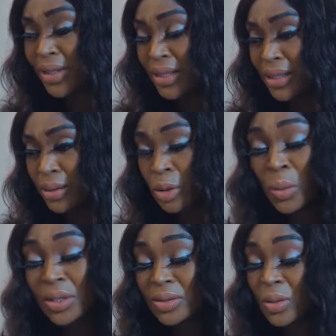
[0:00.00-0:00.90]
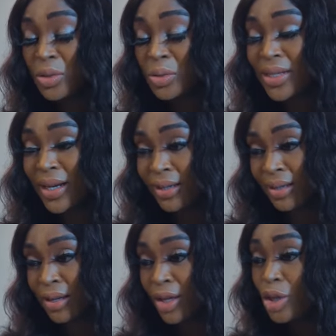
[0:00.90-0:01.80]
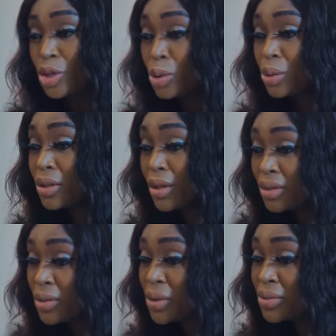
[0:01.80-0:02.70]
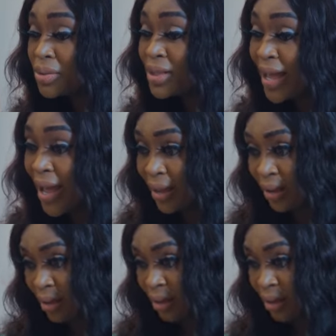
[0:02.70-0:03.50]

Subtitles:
Please, no one is going to die. You're not going to die.